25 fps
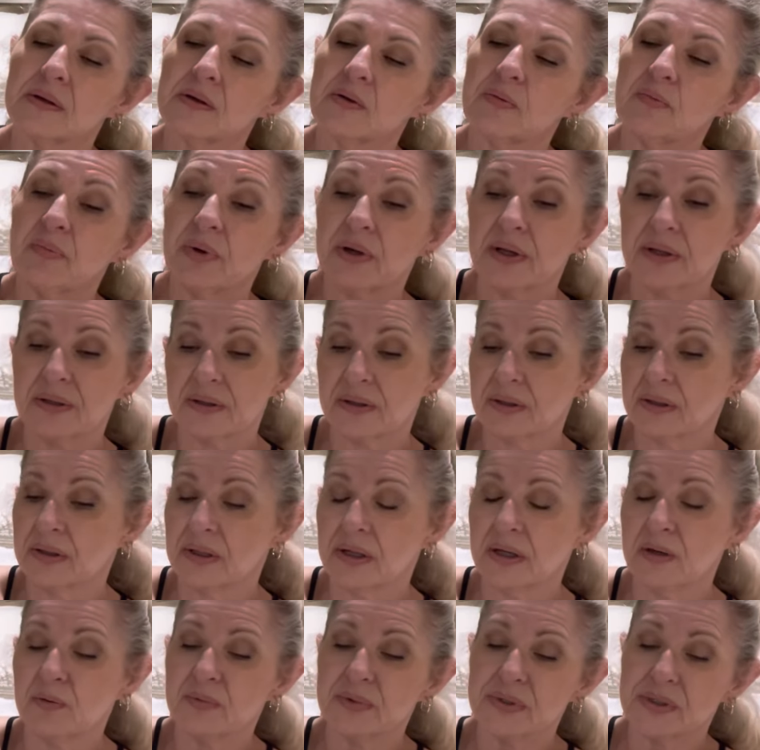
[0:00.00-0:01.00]
But
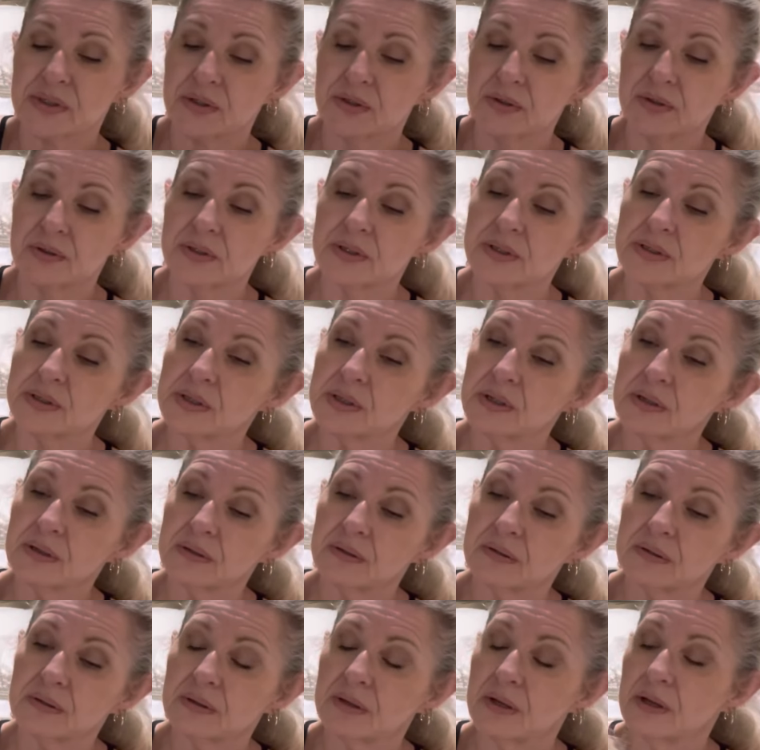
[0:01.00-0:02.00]
it was a good
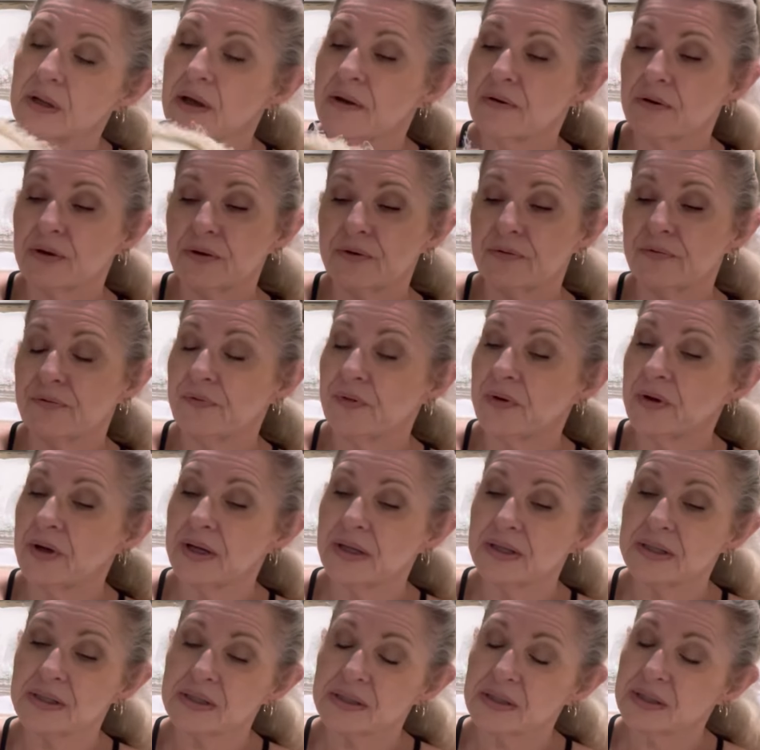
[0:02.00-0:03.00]

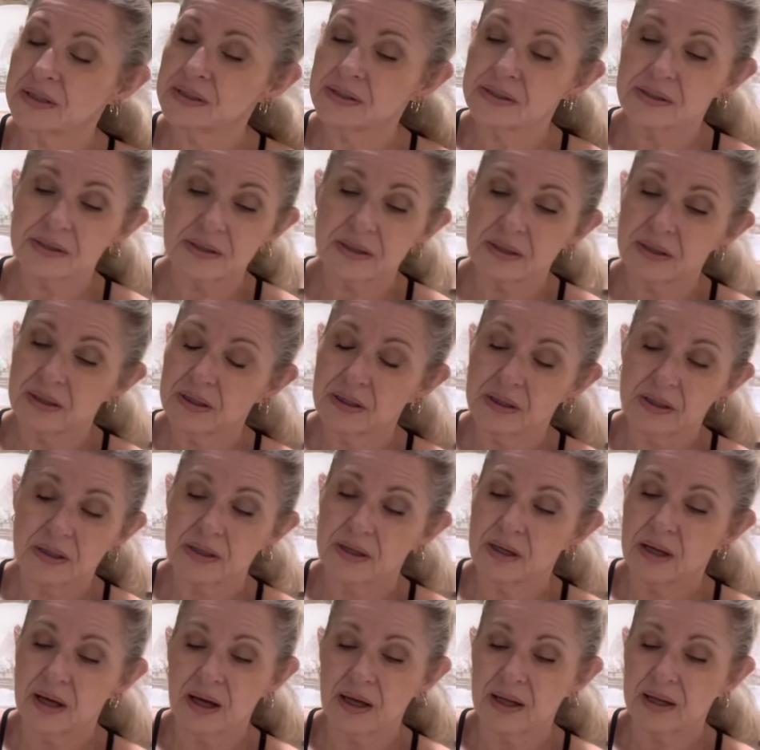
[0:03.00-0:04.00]
find because
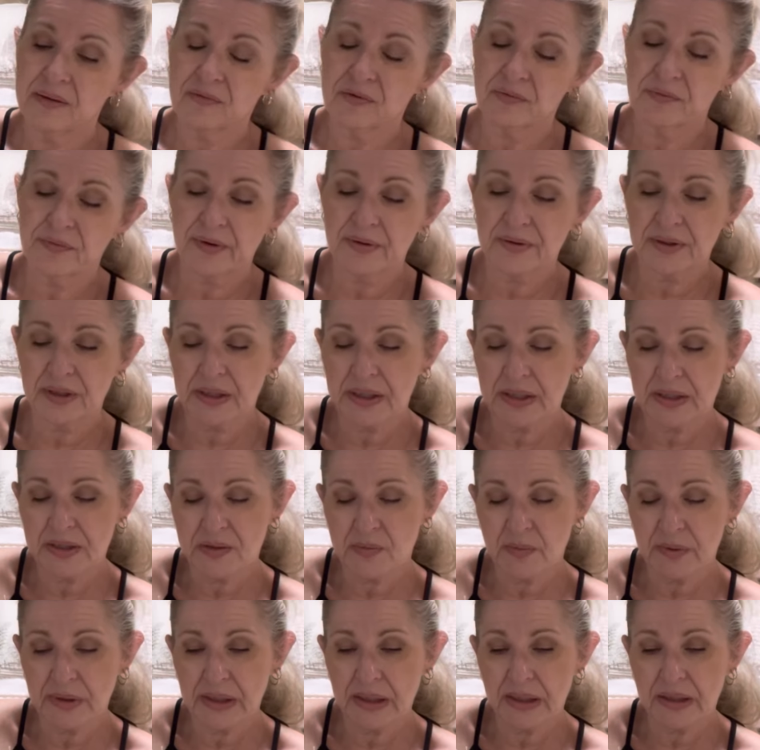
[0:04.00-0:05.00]
I haven't found a nice
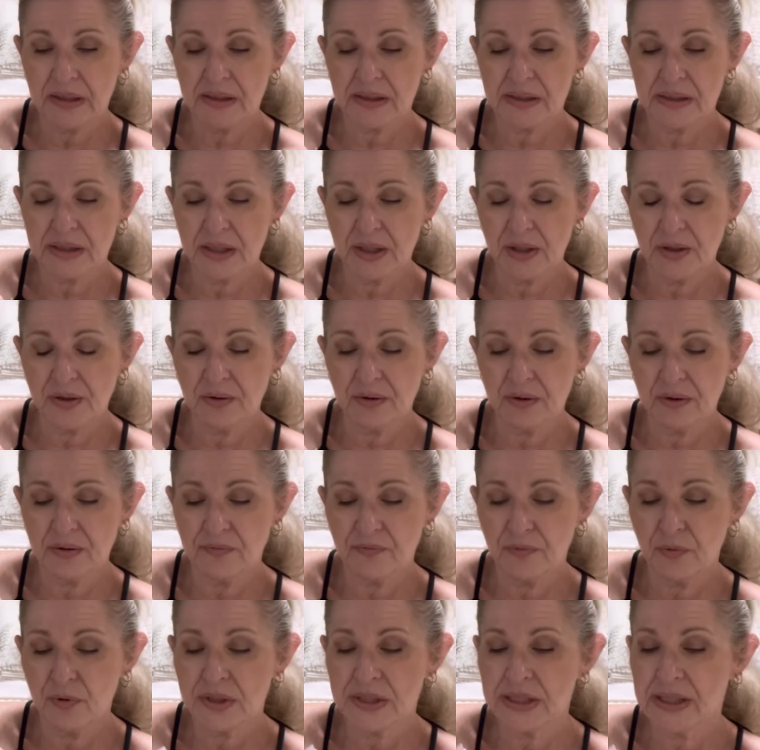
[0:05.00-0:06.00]
one like this here.
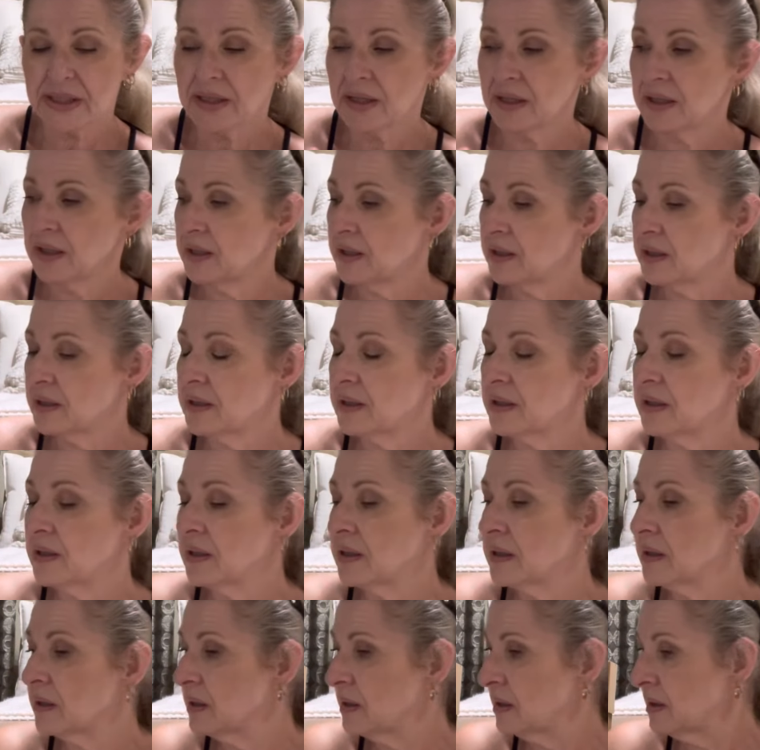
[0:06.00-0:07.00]
$14.99.
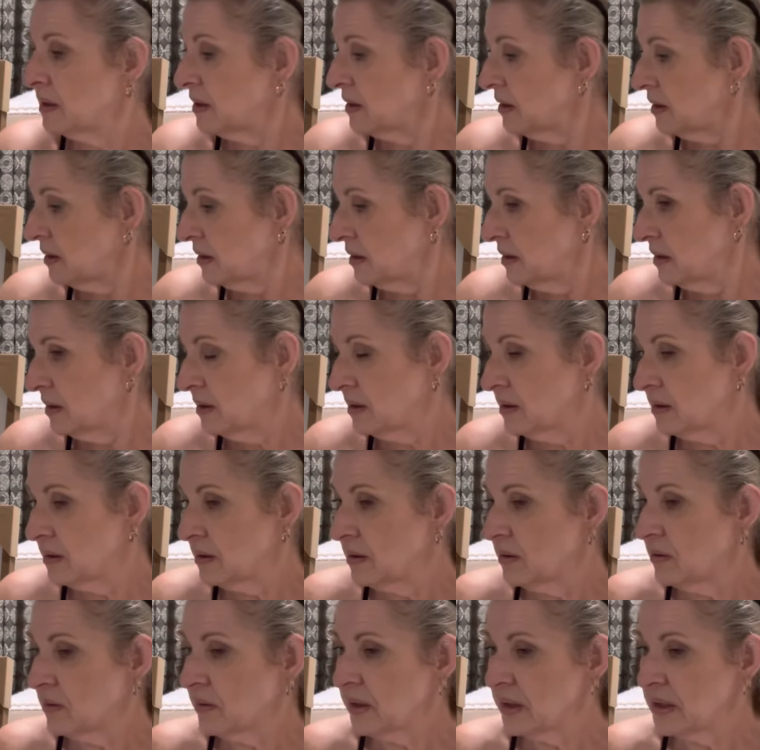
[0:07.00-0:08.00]

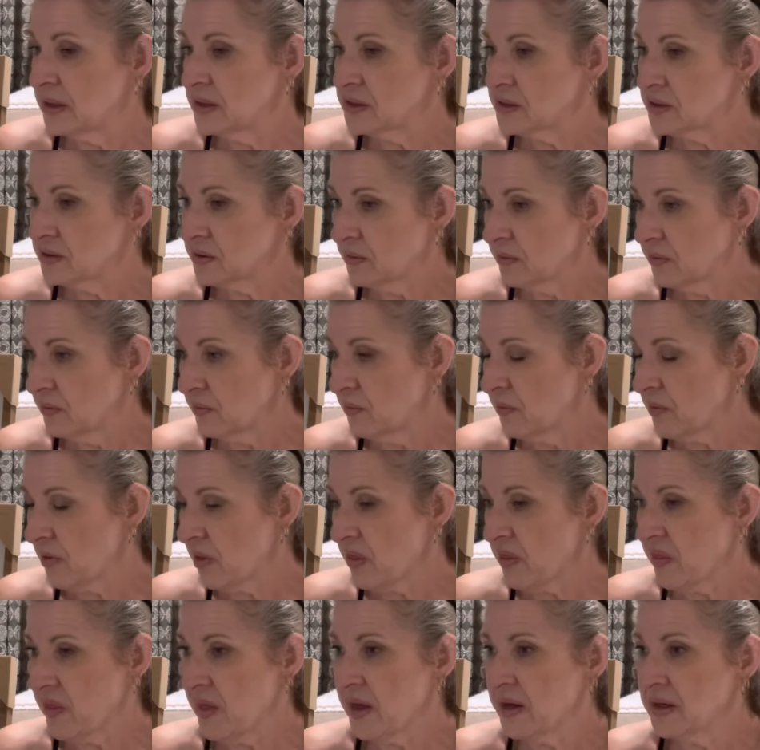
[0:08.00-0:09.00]
Okay, so
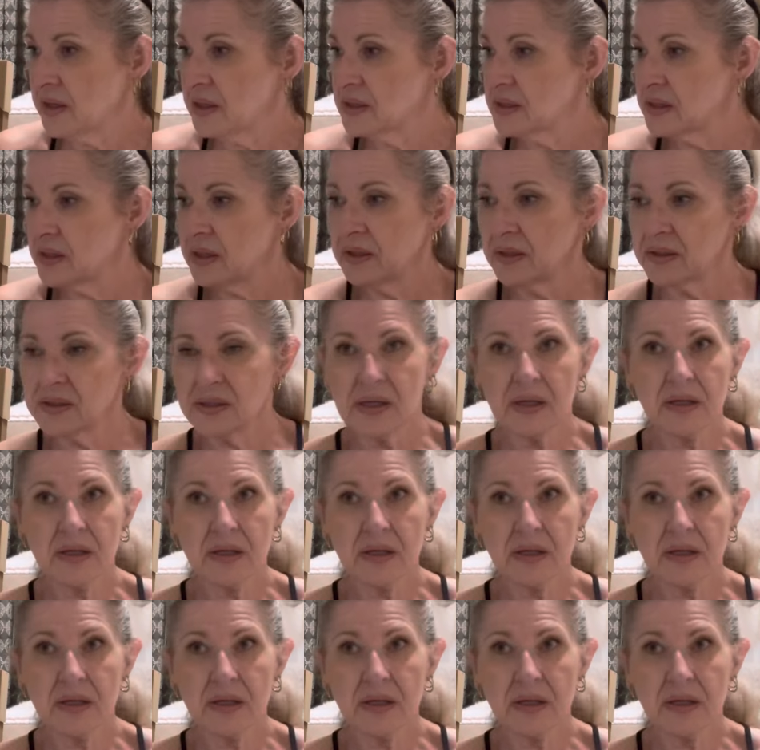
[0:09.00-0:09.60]
that is it.